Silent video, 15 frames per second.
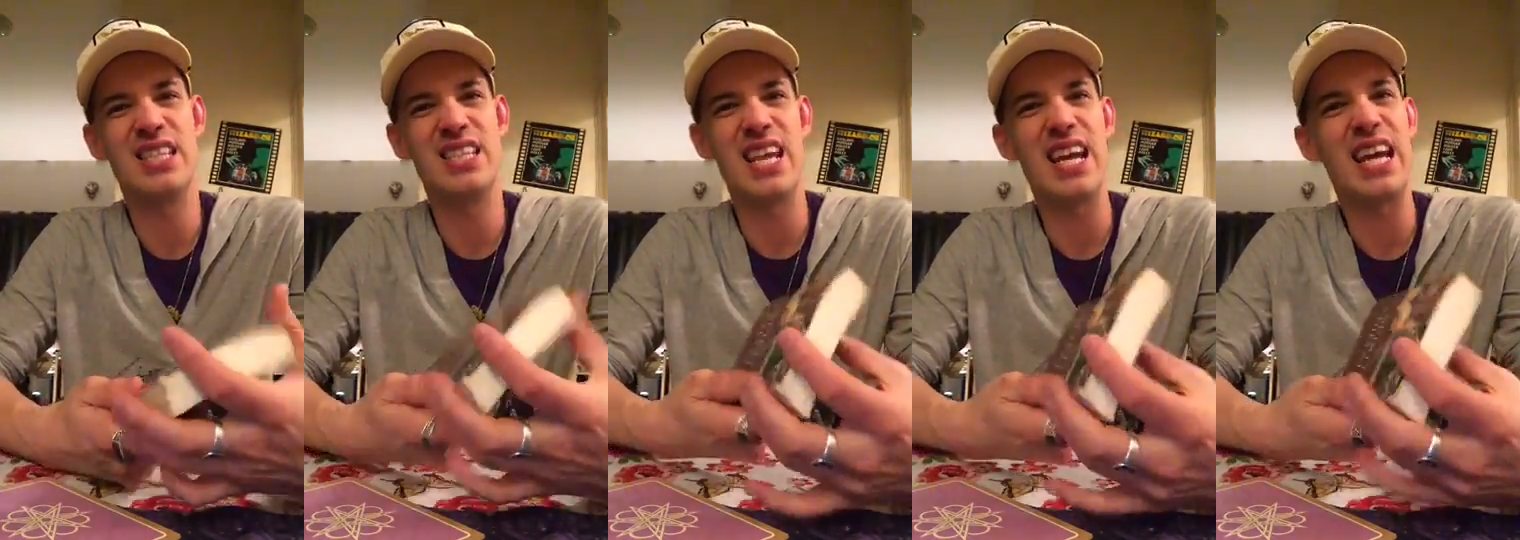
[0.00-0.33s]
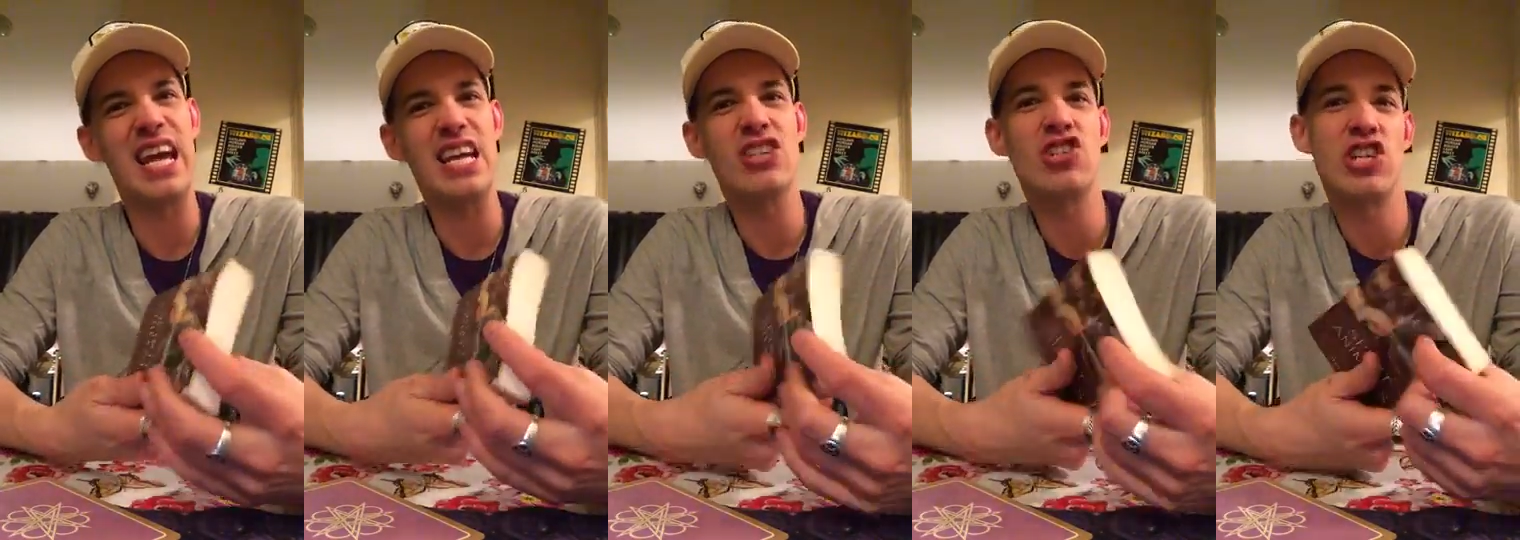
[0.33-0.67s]

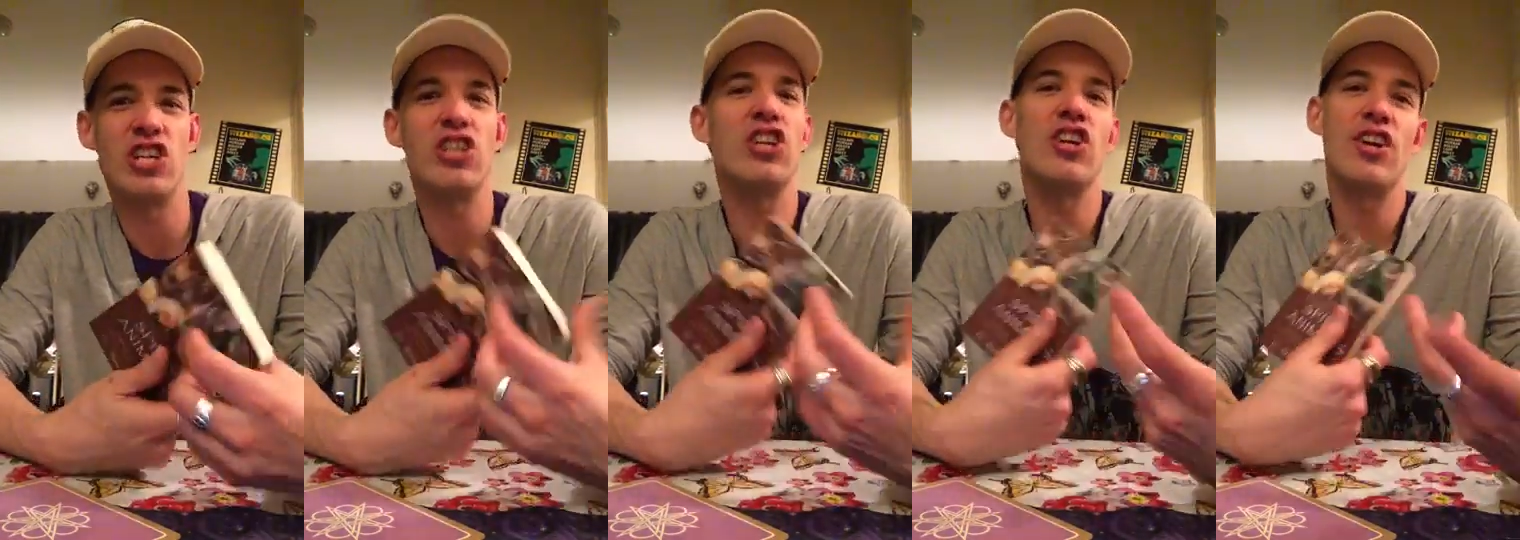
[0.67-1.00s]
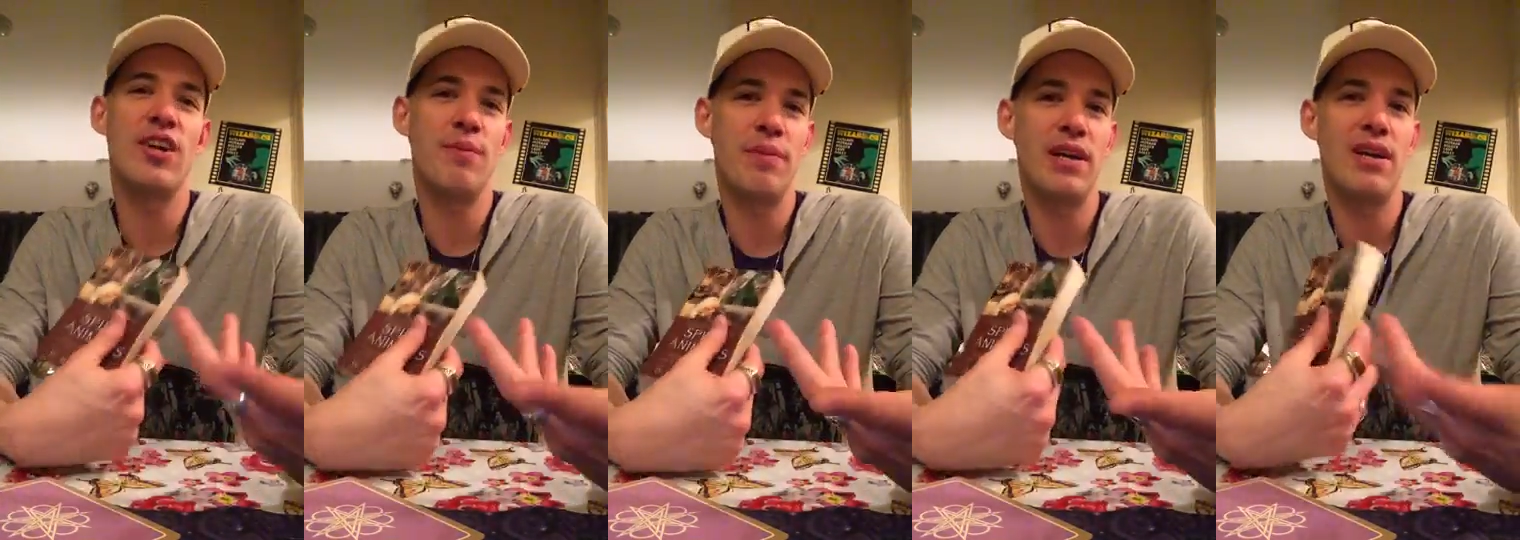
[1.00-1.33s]
staycation. You know
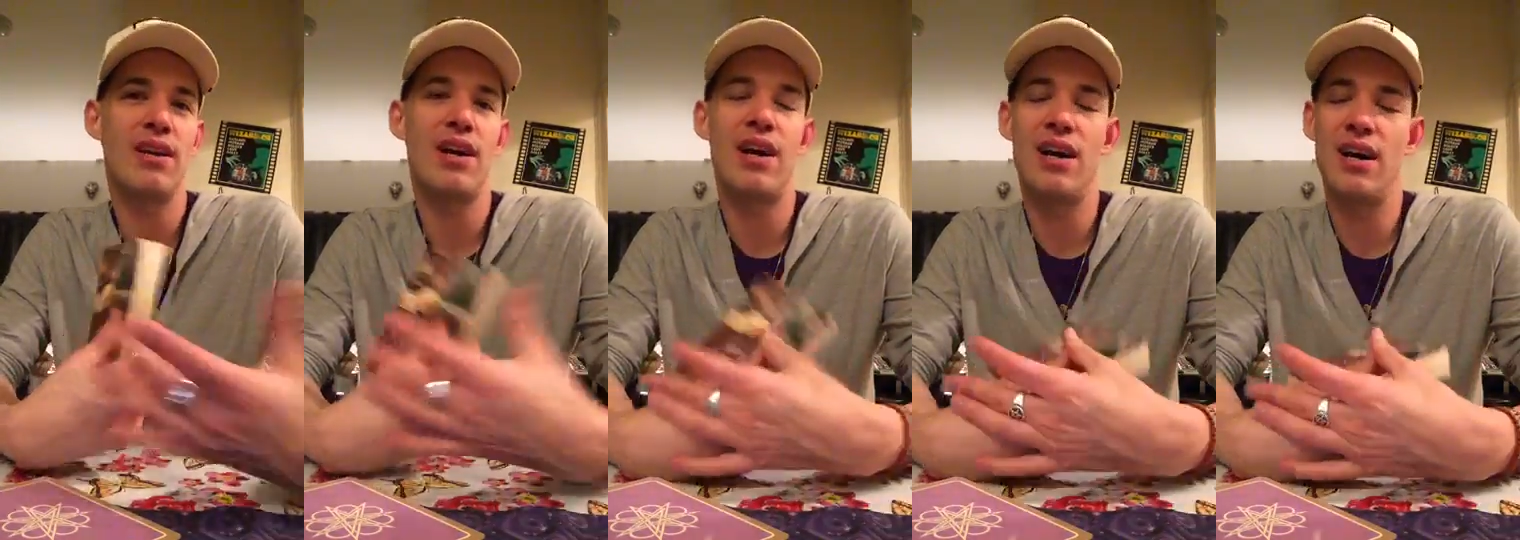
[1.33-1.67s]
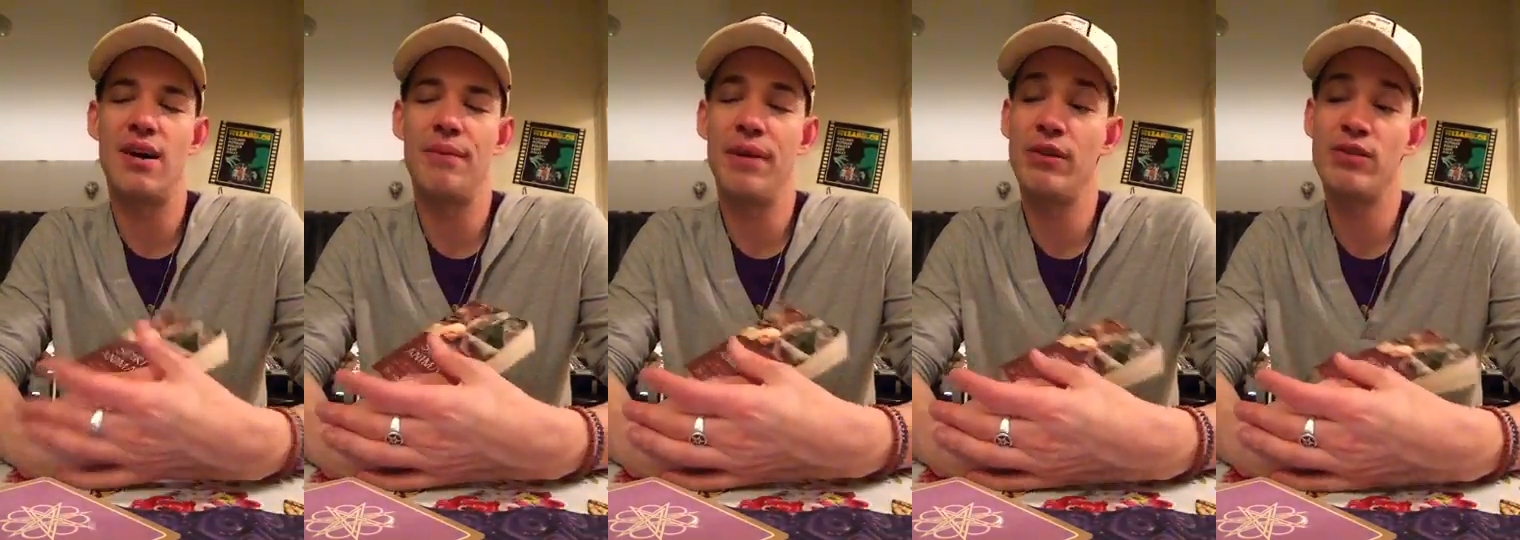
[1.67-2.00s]
what I mean?
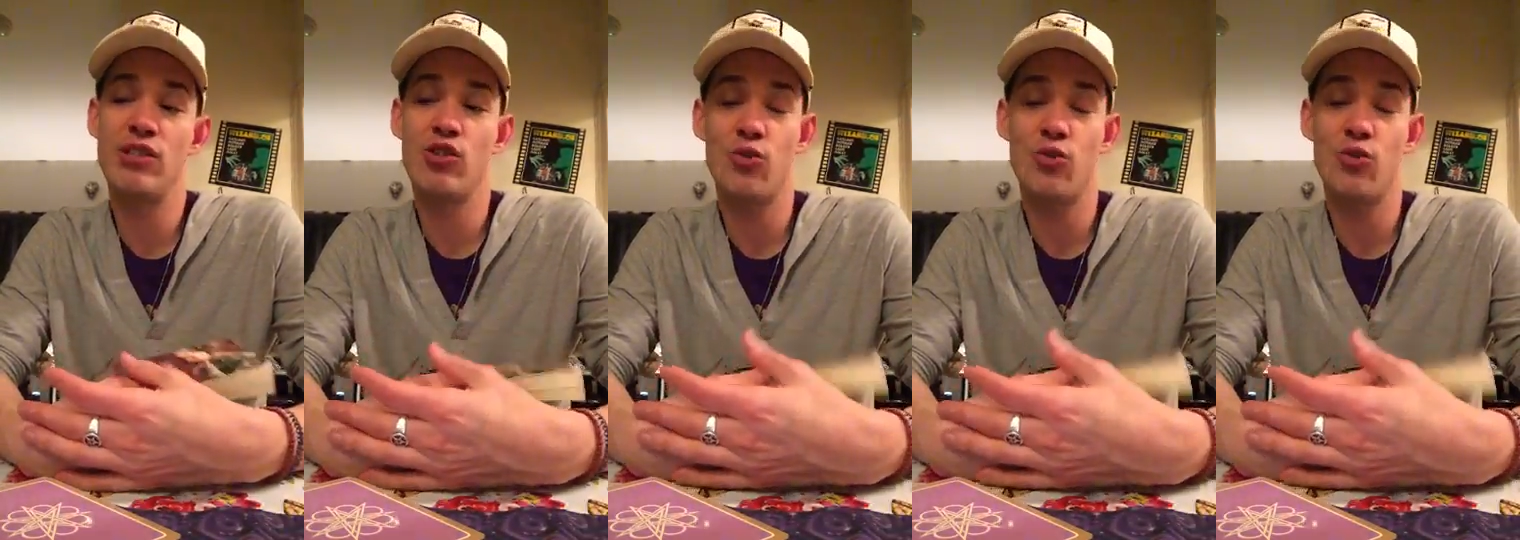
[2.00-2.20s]
And it was